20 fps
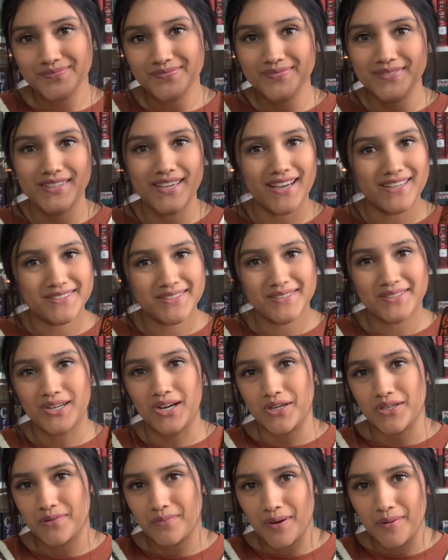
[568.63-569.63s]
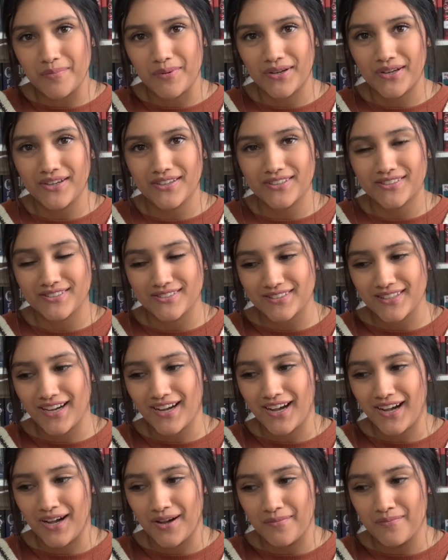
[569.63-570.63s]
Yes, I talked to my books.
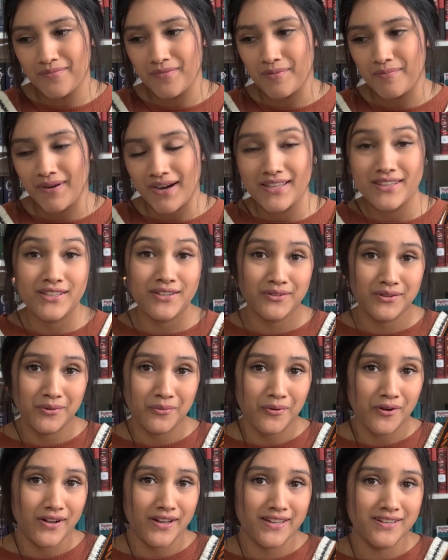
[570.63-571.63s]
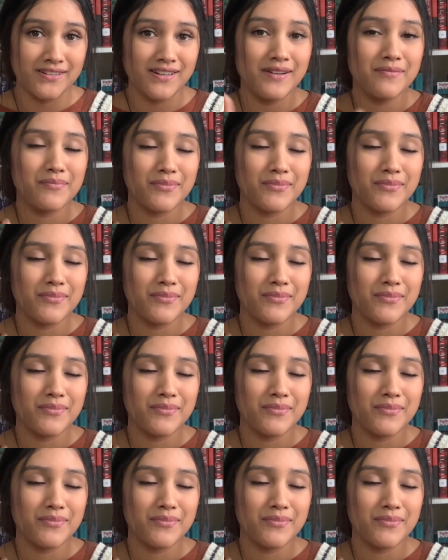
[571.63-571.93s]
Am I the only one?